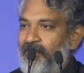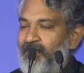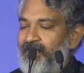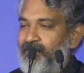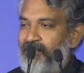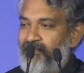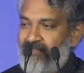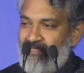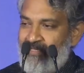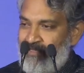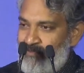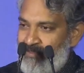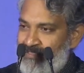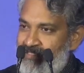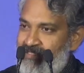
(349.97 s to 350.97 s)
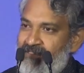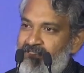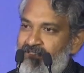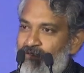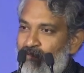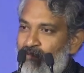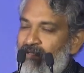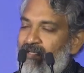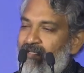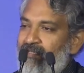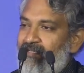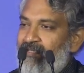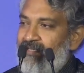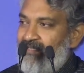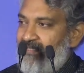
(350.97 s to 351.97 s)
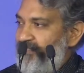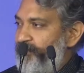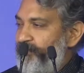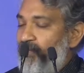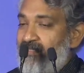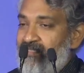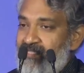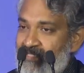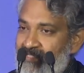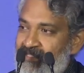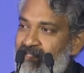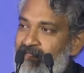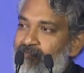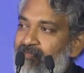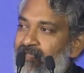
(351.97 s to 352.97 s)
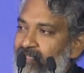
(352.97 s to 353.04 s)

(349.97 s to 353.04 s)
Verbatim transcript: because I was just told it is not just him.